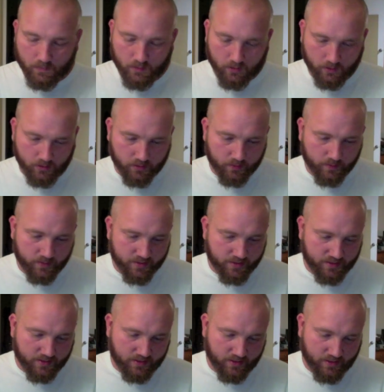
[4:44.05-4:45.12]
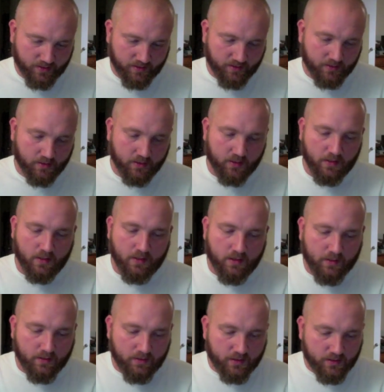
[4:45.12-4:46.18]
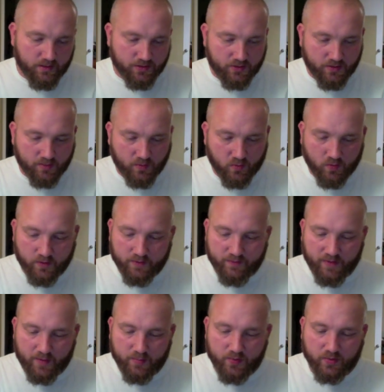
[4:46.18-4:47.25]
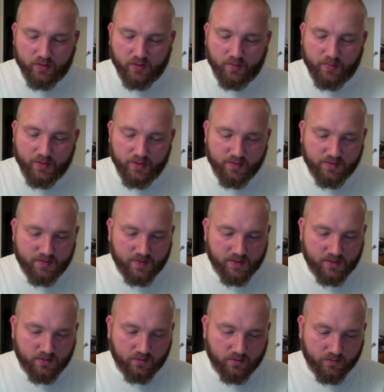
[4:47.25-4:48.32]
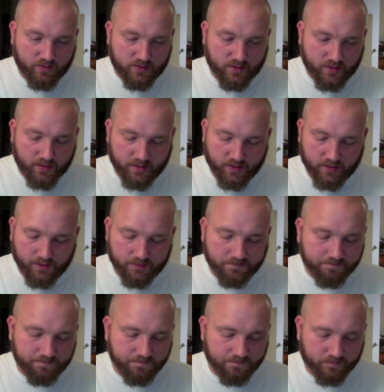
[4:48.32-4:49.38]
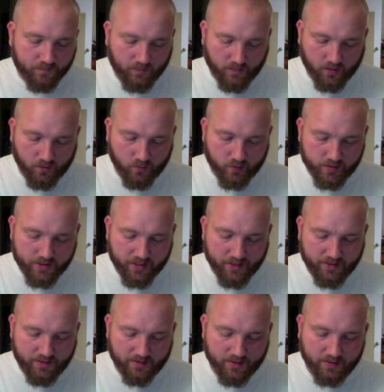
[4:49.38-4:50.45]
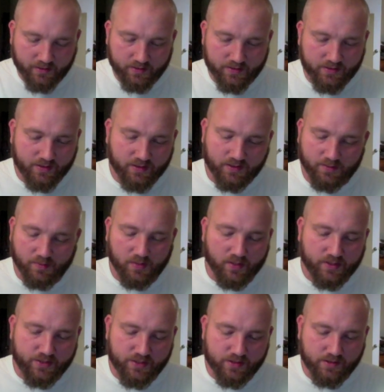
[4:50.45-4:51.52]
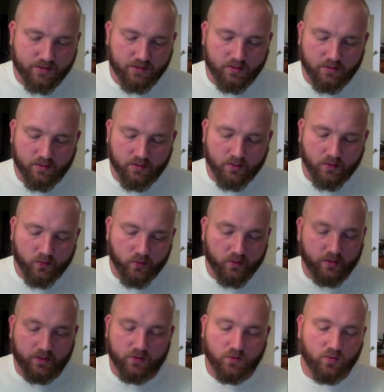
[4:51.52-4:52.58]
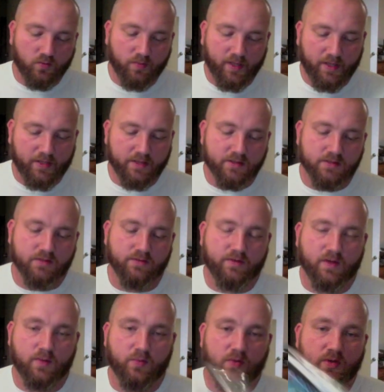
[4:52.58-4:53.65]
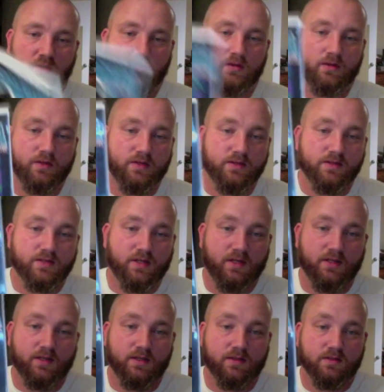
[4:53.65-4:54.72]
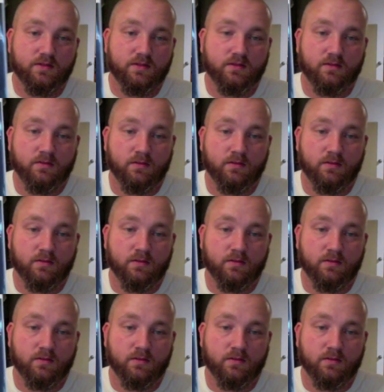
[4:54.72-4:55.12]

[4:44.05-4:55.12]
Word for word: Um, this is a issue number one Vampirella pinup special. It was a uh, like a one shot thing, and it's nothing but just really cool paintings of Van Crow on the inside. That's